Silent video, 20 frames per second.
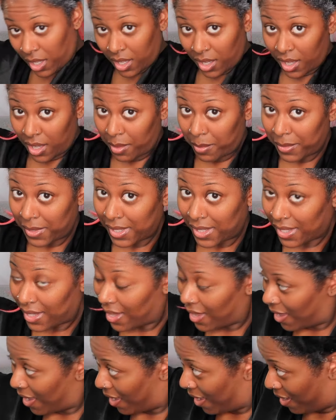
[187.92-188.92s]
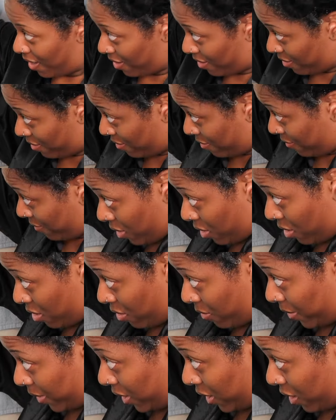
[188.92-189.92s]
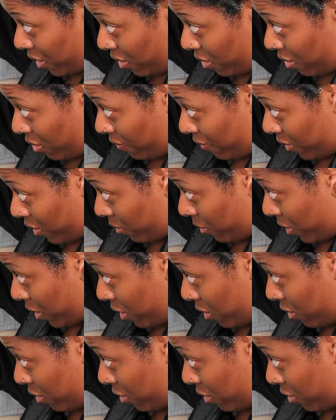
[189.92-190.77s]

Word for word: Oh, I'm scared. I always get nervous when I